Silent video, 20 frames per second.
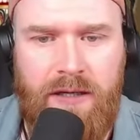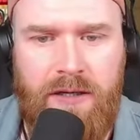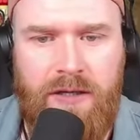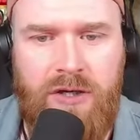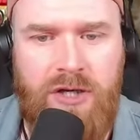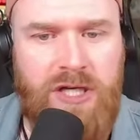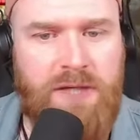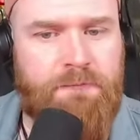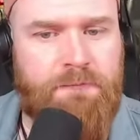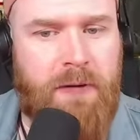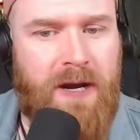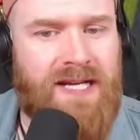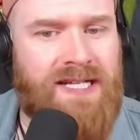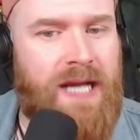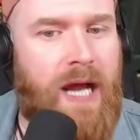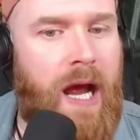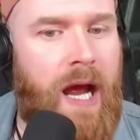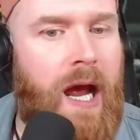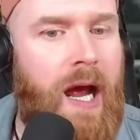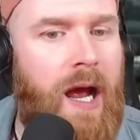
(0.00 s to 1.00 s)
You just press
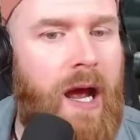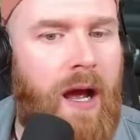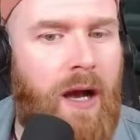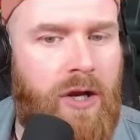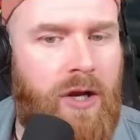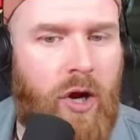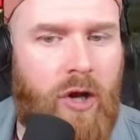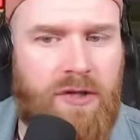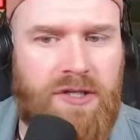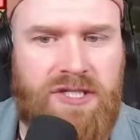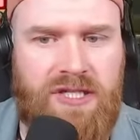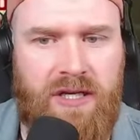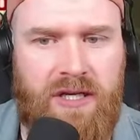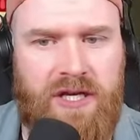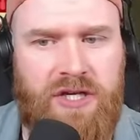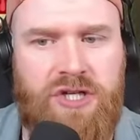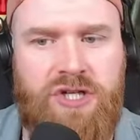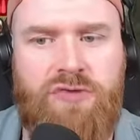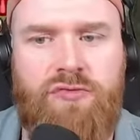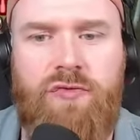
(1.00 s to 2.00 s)
R
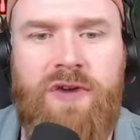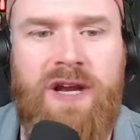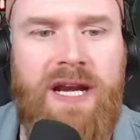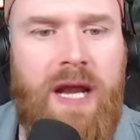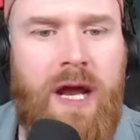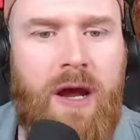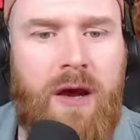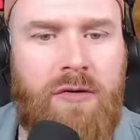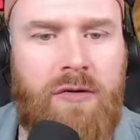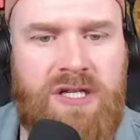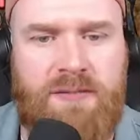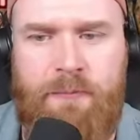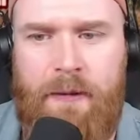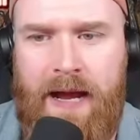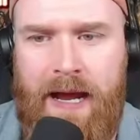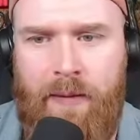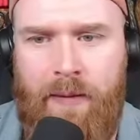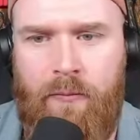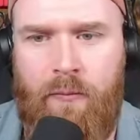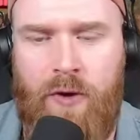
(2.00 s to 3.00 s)
constantly. Just reload
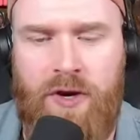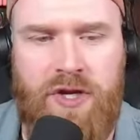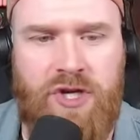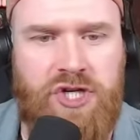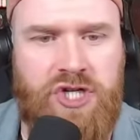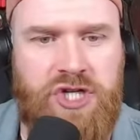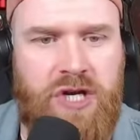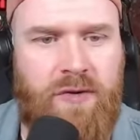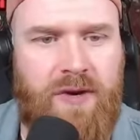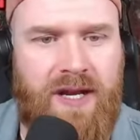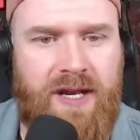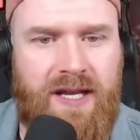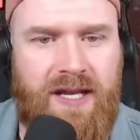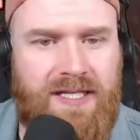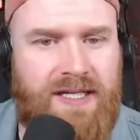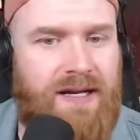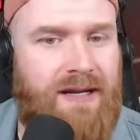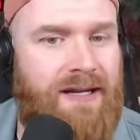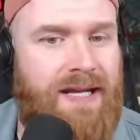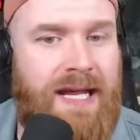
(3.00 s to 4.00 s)
spam when you're shooting this,
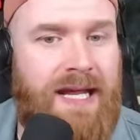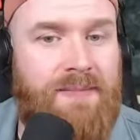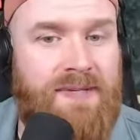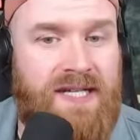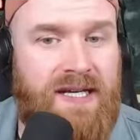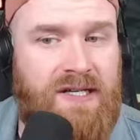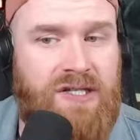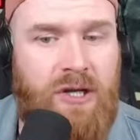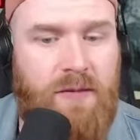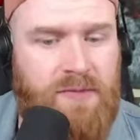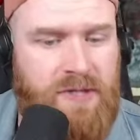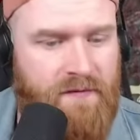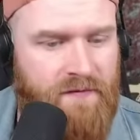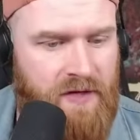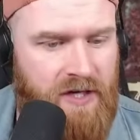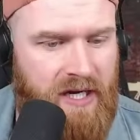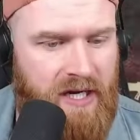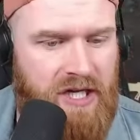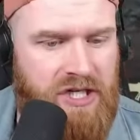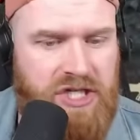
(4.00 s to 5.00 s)
and it keeps it topped off.
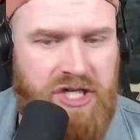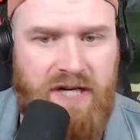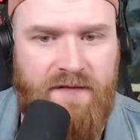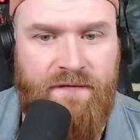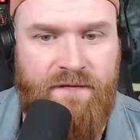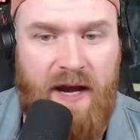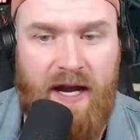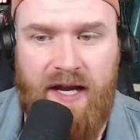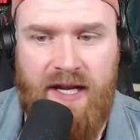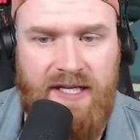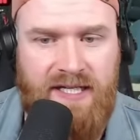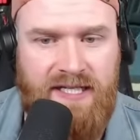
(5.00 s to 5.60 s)
You can actually fire